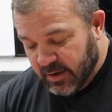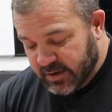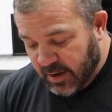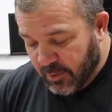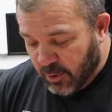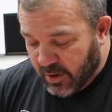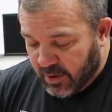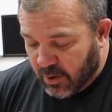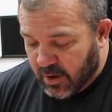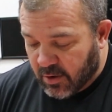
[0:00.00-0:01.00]
it's gonna be
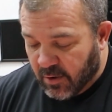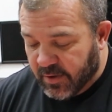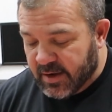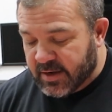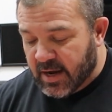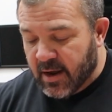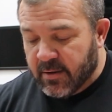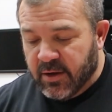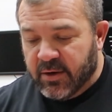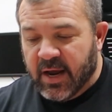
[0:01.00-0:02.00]
really critical
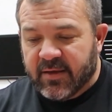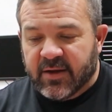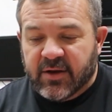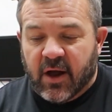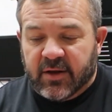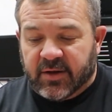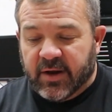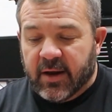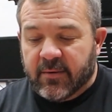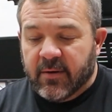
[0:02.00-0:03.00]
that you take this nozzle
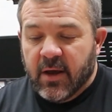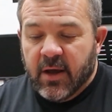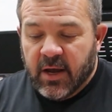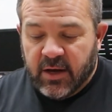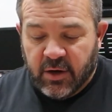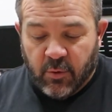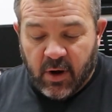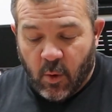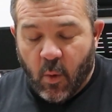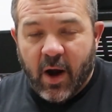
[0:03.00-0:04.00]
nut and you
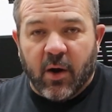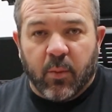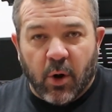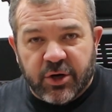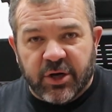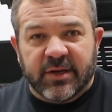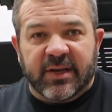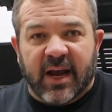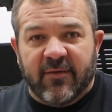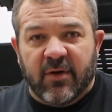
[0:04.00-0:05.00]
run a wire brush
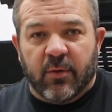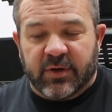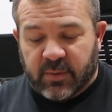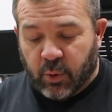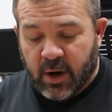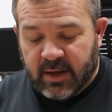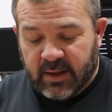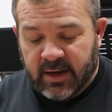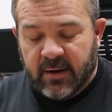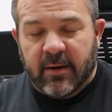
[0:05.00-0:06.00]
inside of it with some brake
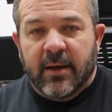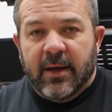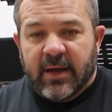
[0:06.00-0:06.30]
clean,